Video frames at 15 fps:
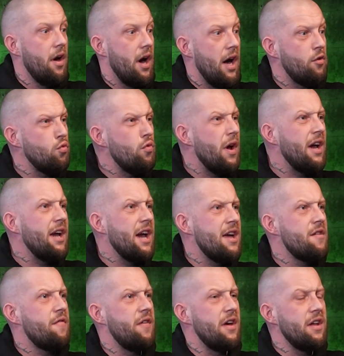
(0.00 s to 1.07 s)
I don't think
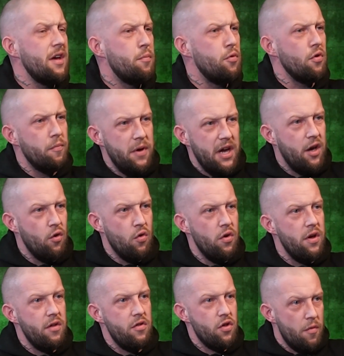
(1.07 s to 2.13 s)
it's fair to pure make it
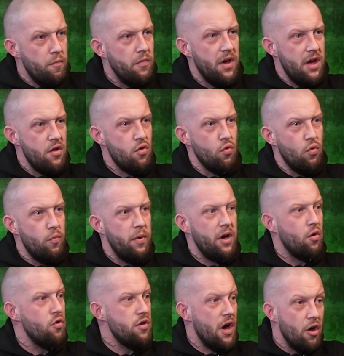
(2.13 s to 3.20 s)
out something that it's not,
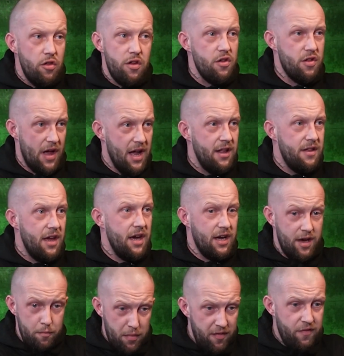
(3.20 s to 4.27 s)
because I understand that it
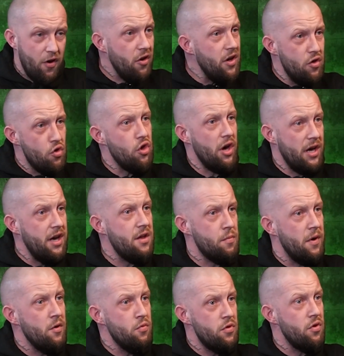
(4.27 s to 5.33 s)
can be fucking shite as
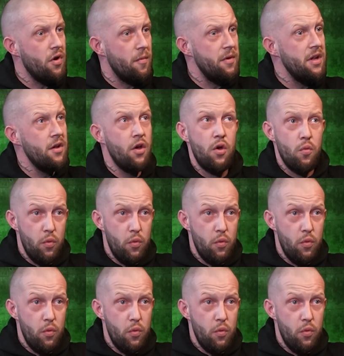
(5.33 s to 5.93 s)
well, do you know what I mean?